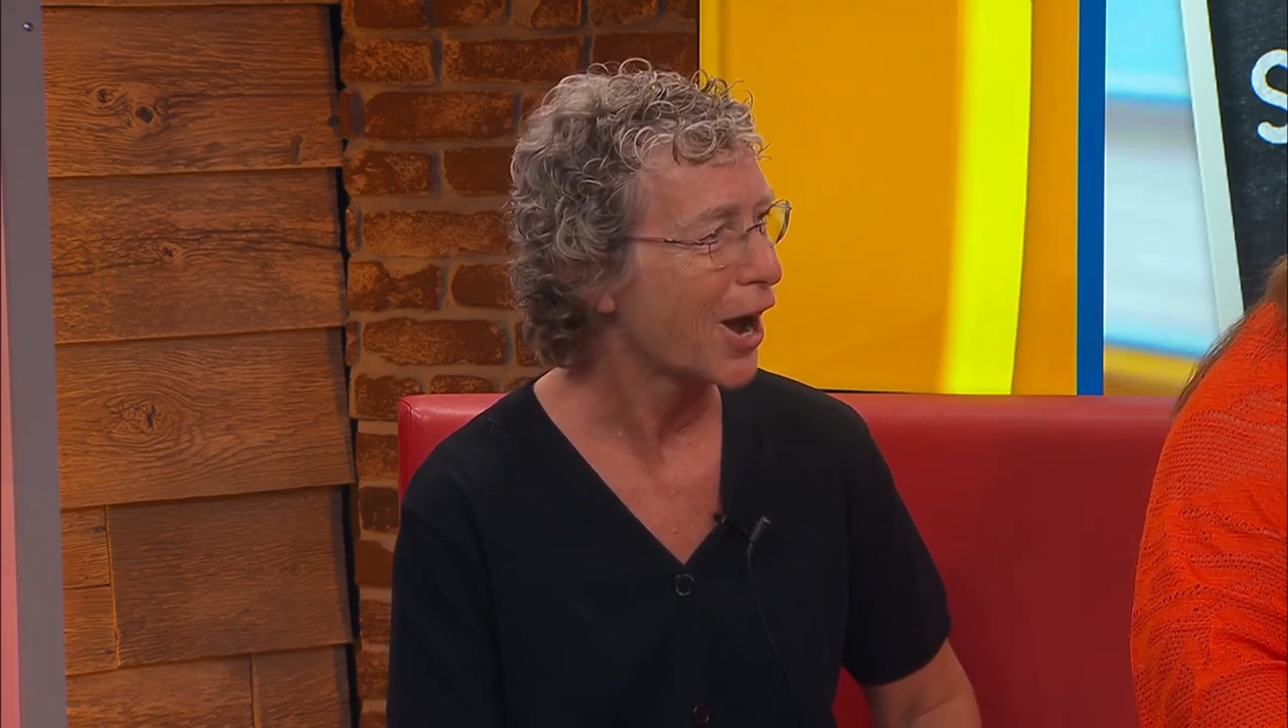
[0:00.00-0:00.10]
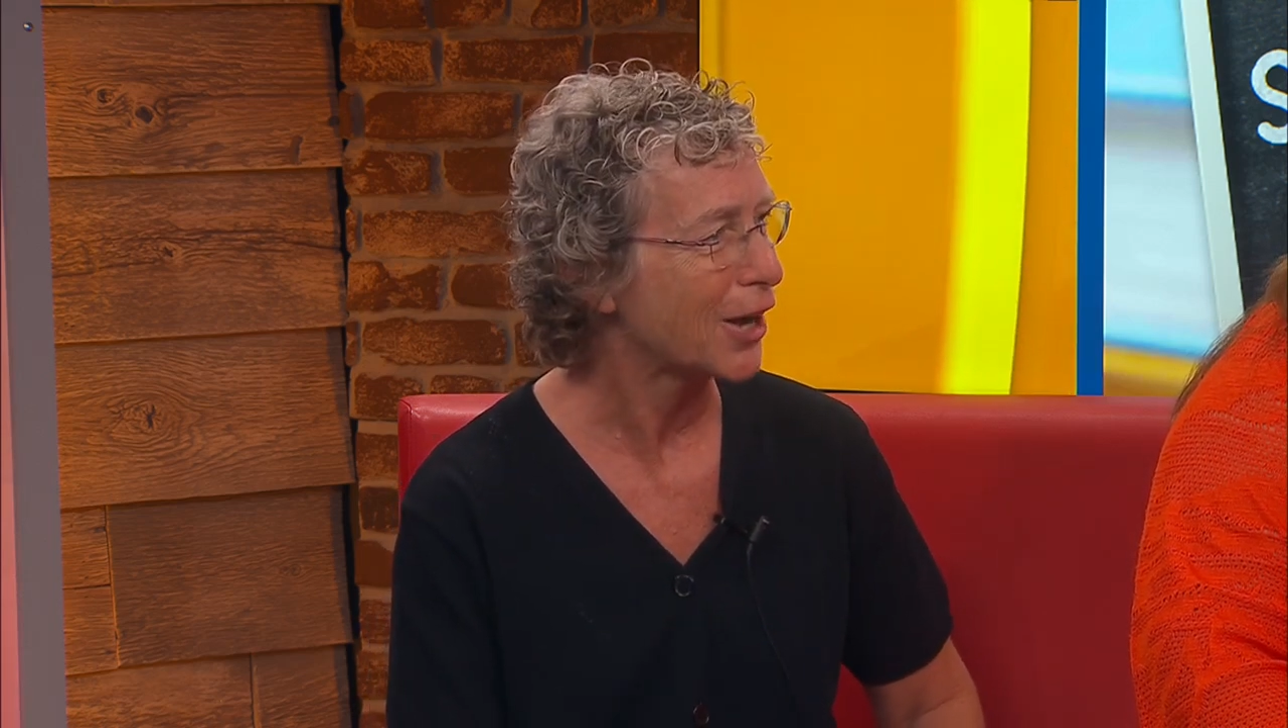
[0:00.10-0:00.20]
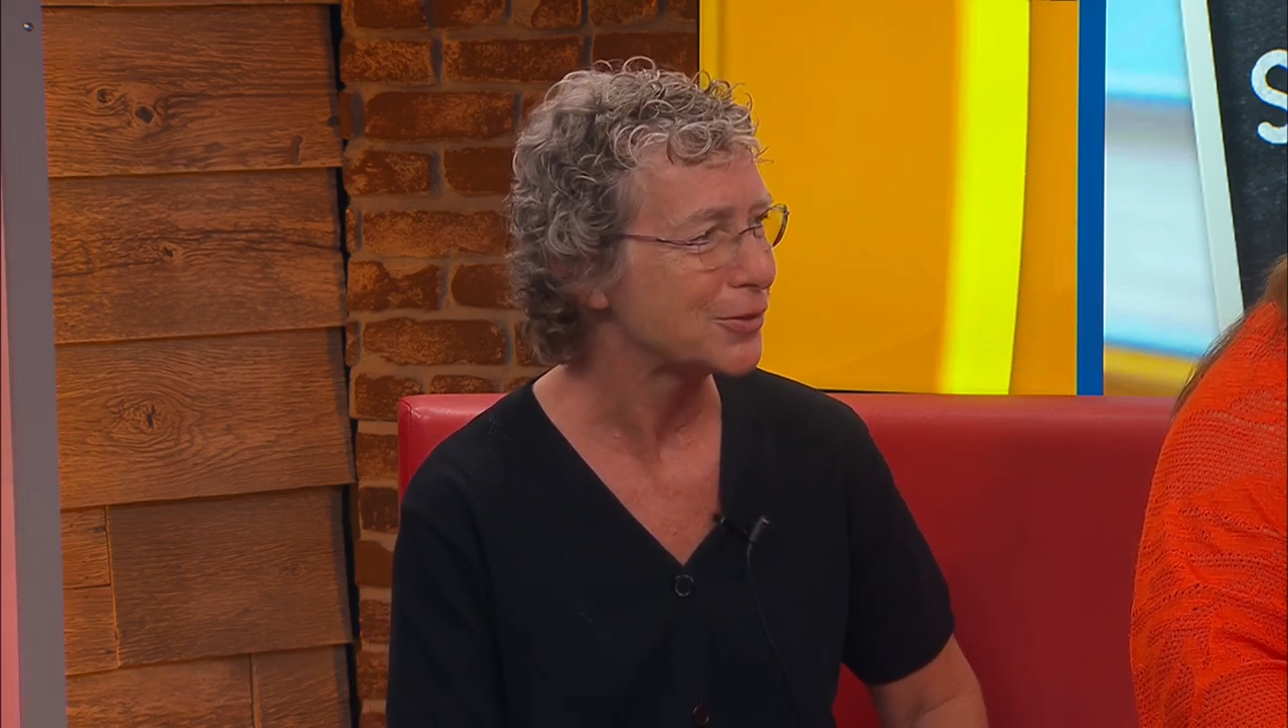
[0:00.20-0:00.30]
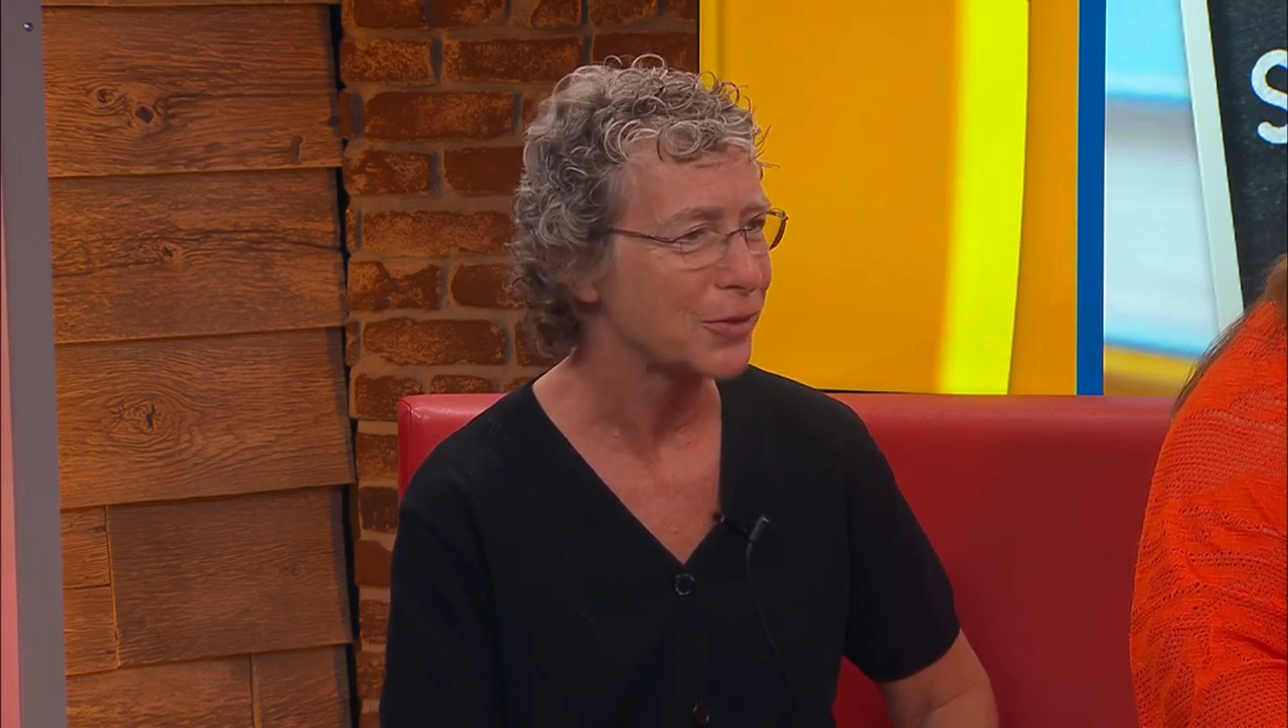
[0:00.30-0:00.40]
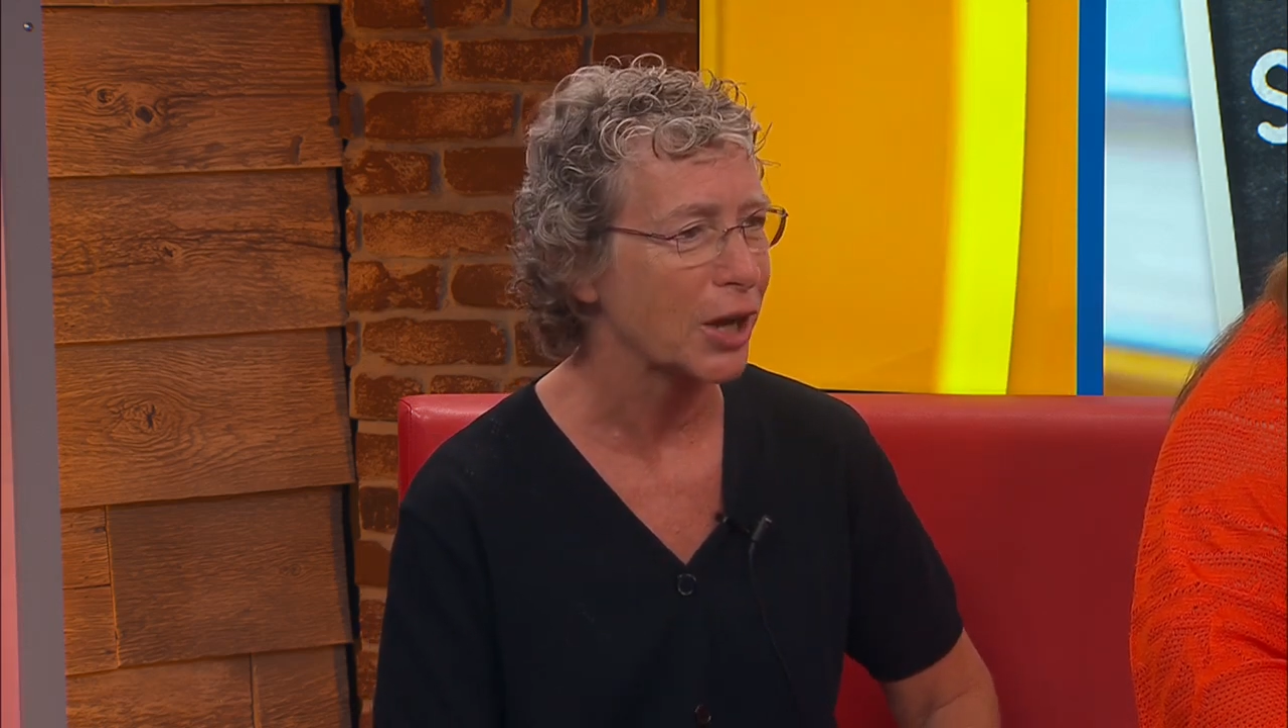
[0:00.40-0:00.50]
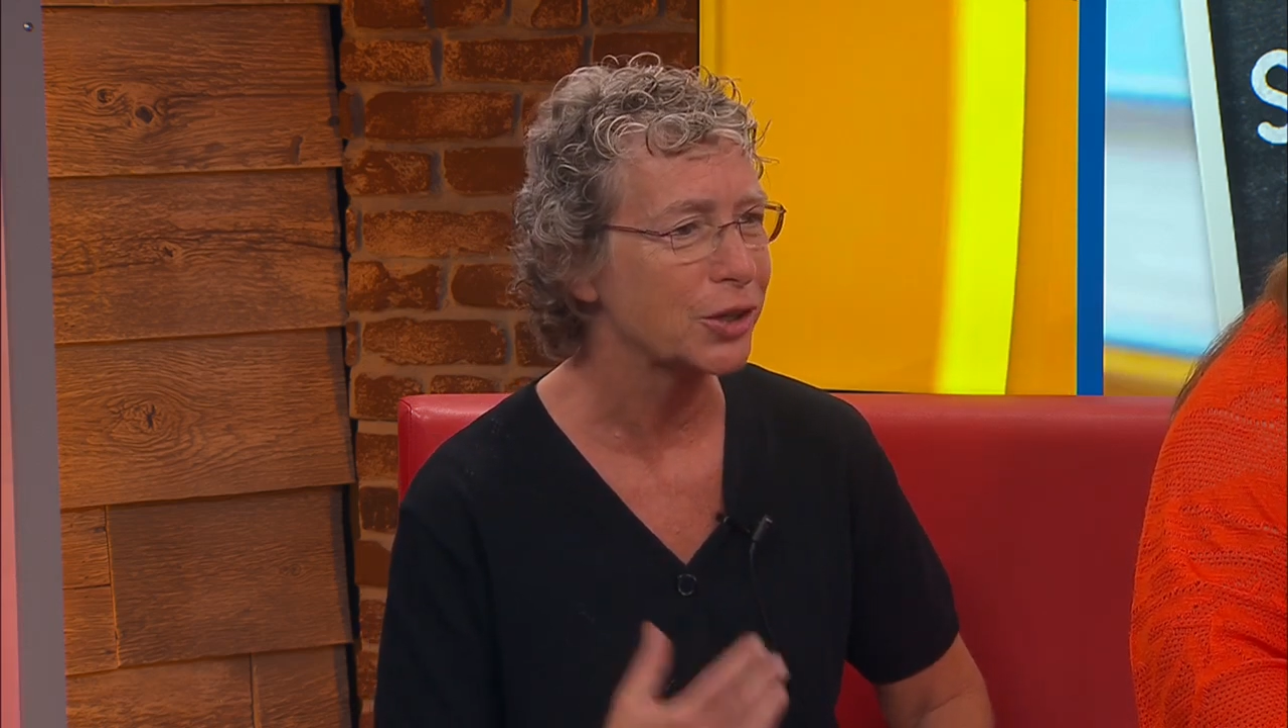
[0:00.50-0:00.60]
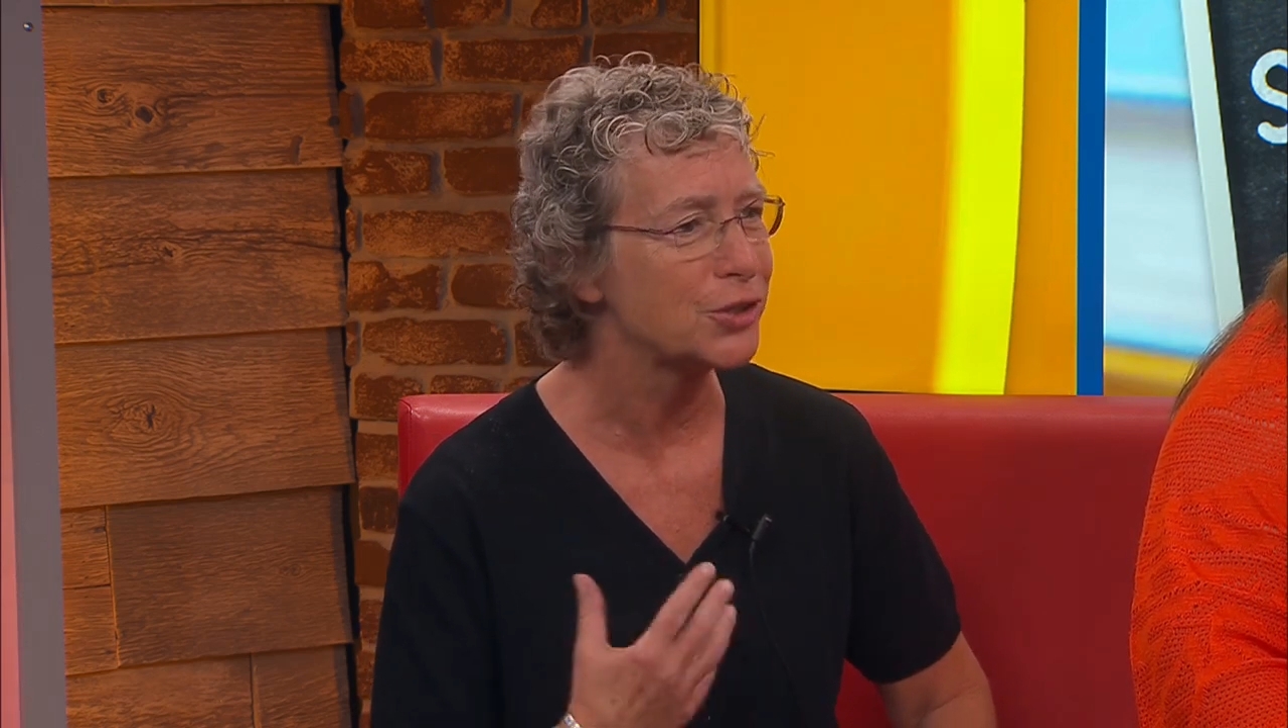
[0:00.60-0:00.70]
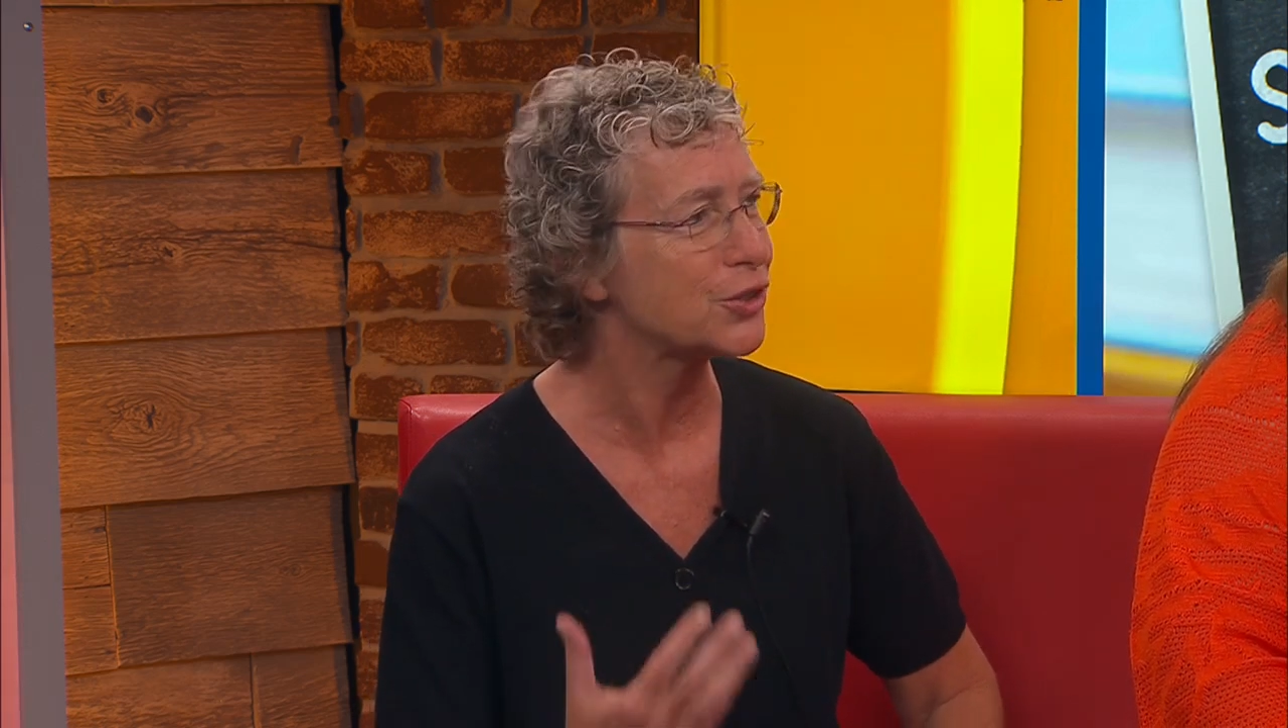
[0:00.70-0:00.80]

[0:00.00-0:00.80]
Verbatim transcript: I, I couldn't